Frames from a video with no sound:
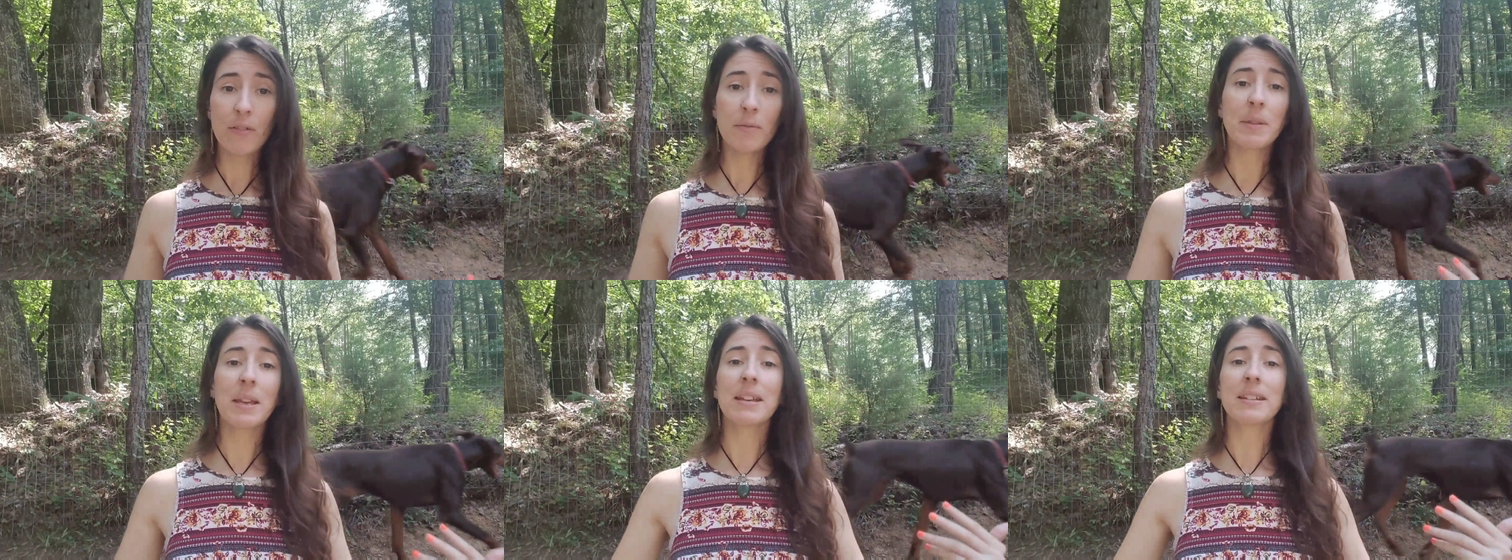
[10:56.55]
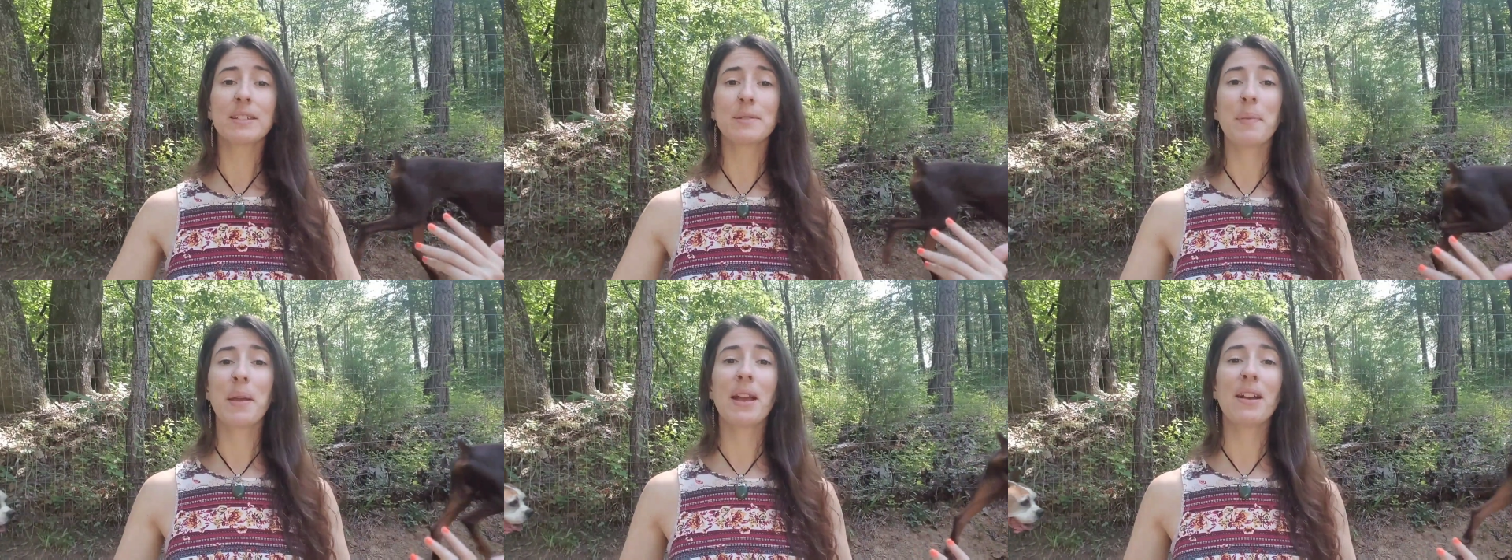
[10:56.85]
from the
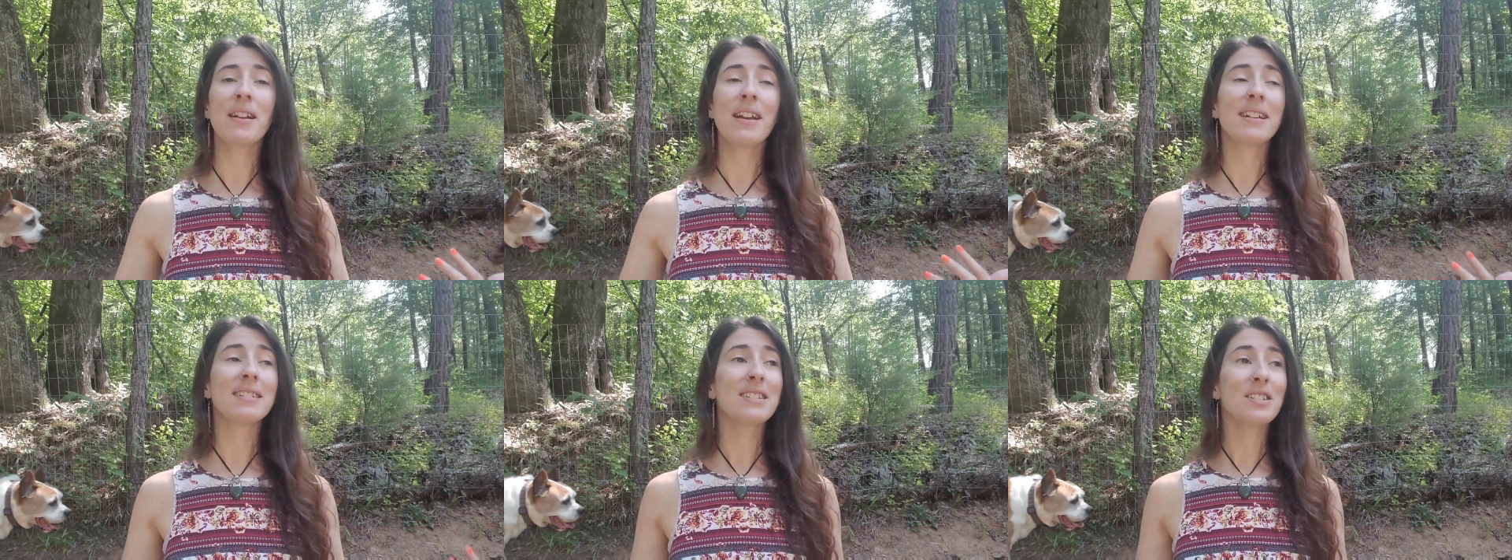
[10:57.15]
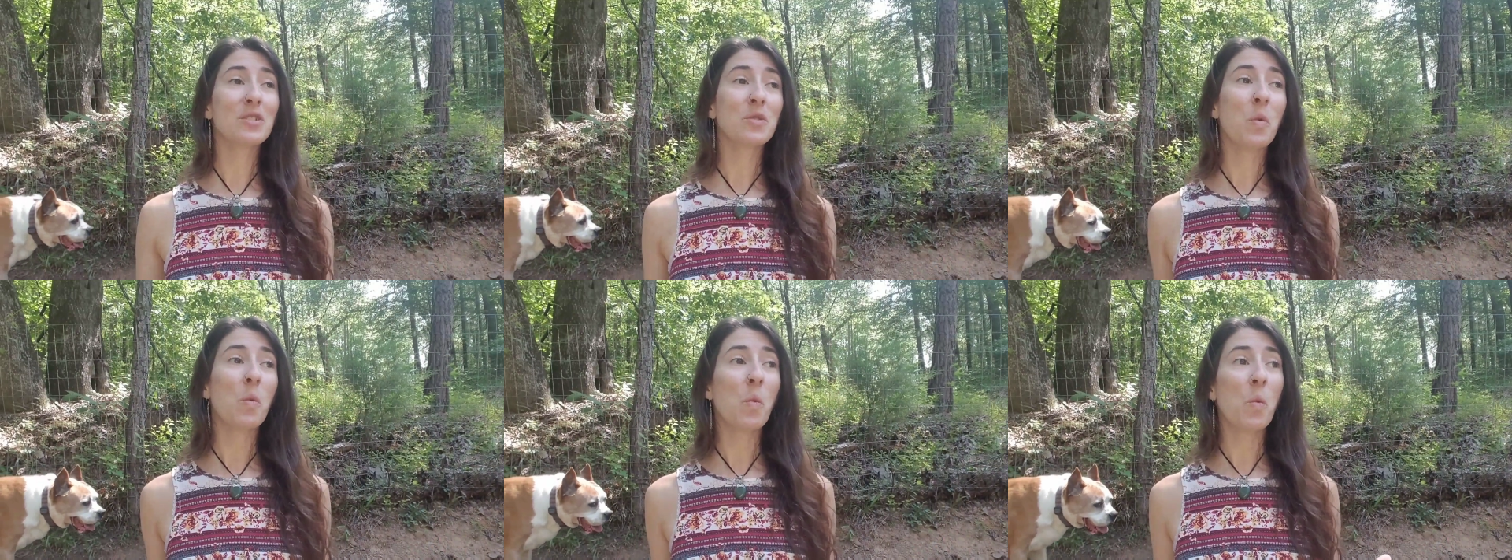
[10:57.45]
experience.
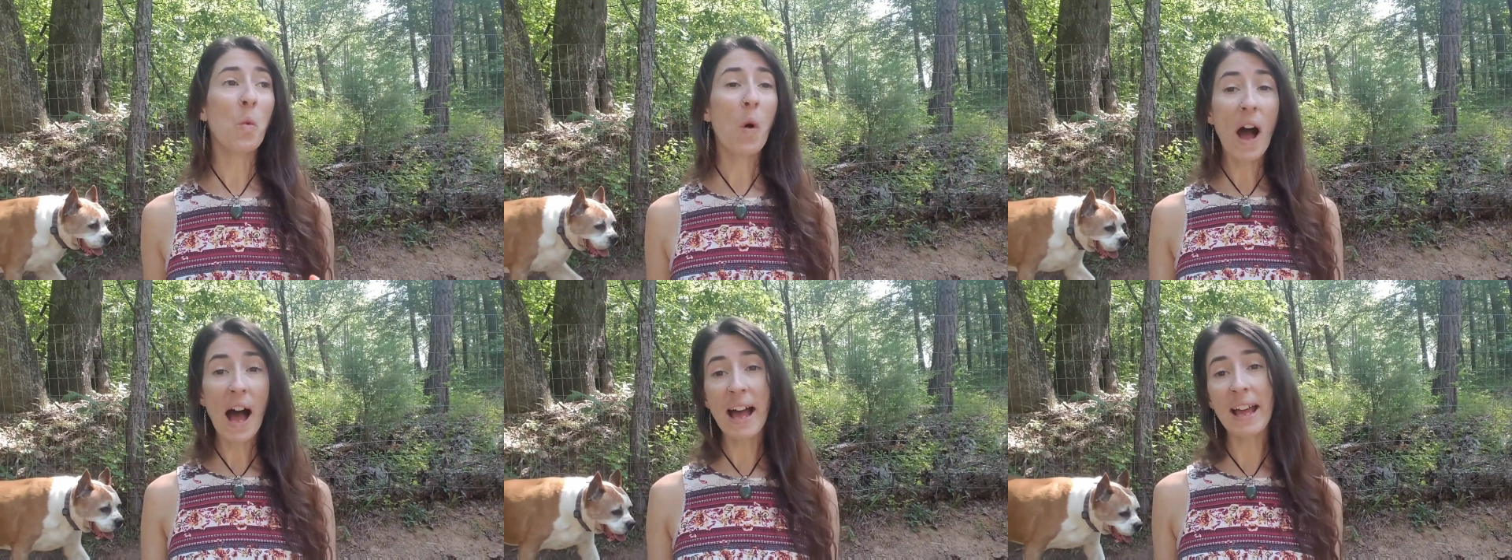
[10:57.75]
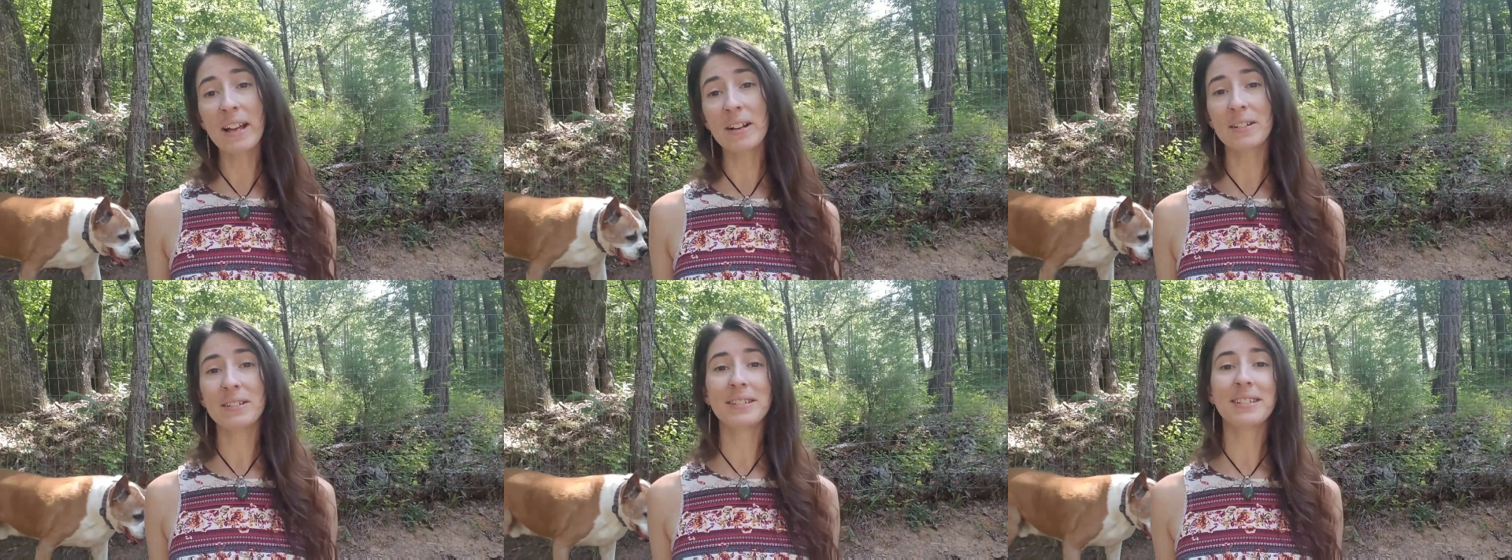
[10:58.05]
It's
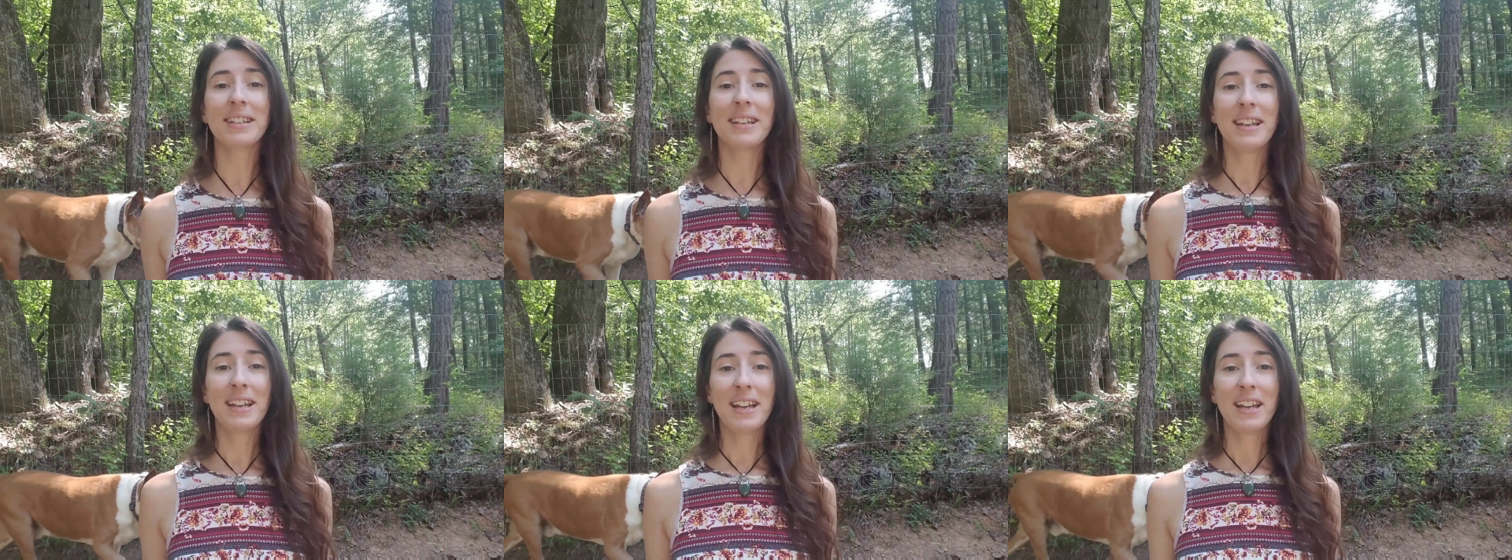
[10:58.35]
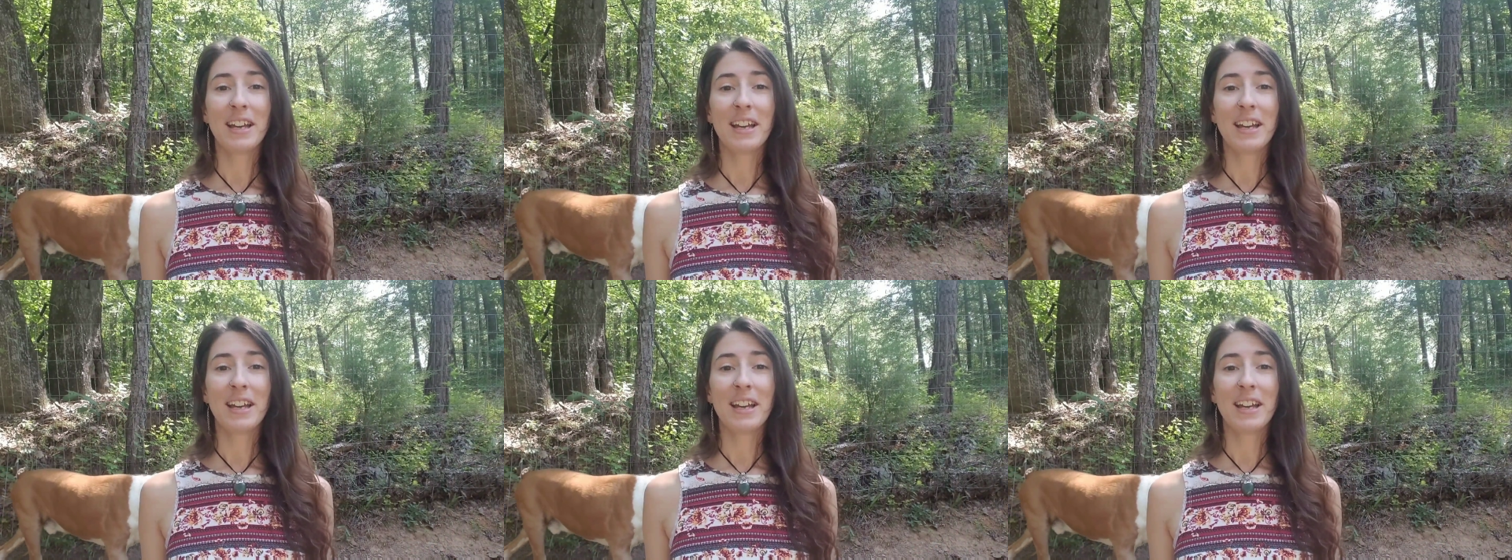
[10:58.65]
wild.